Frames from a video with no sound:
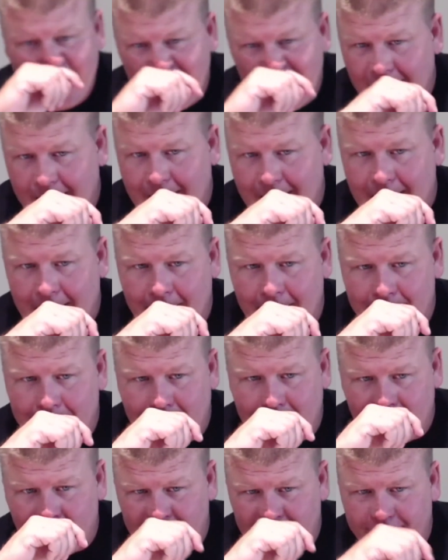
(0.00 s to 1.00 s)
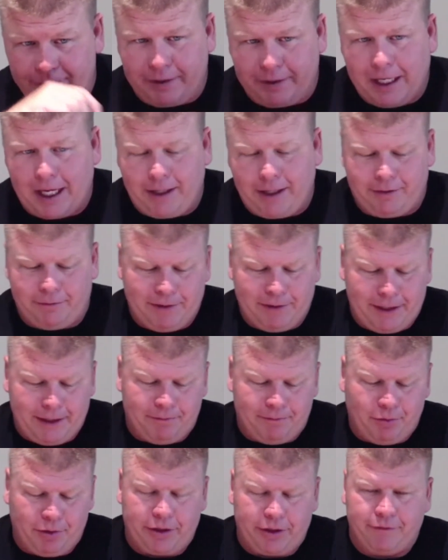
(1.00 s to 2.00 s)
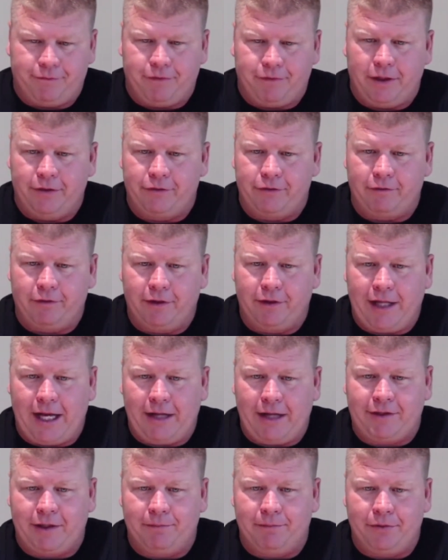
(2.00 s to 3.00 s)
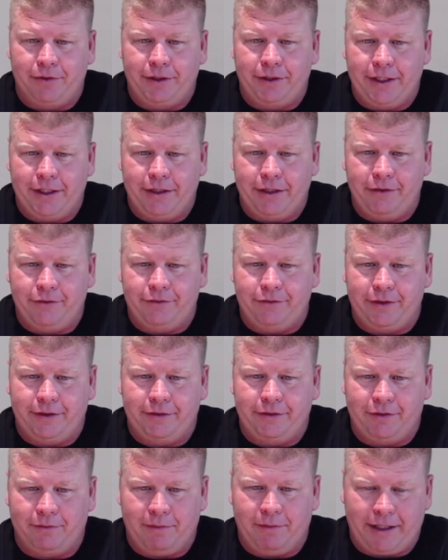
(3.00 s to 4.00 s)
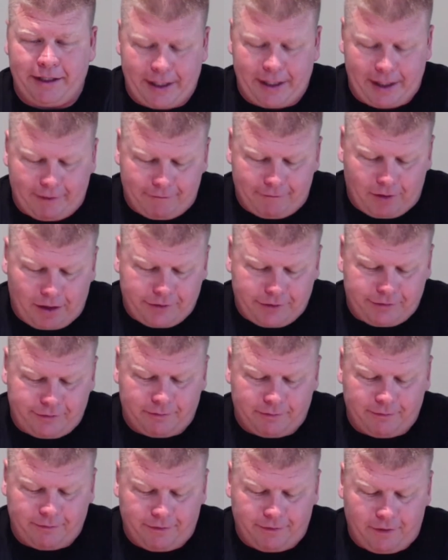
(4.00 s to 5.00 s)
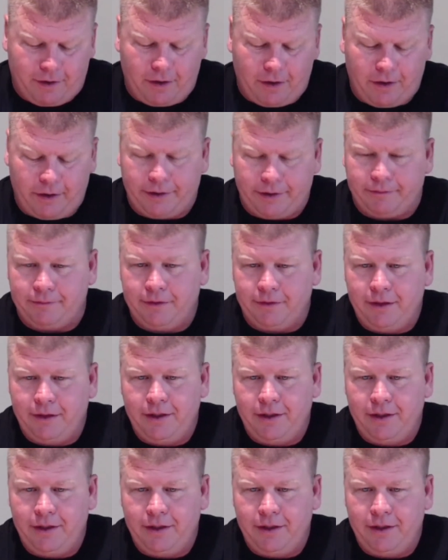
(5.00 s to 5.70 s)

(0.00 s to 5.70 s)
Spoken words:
But we've got to be pretty good friends over the last couple of years, and somebody that I've watched from afar, and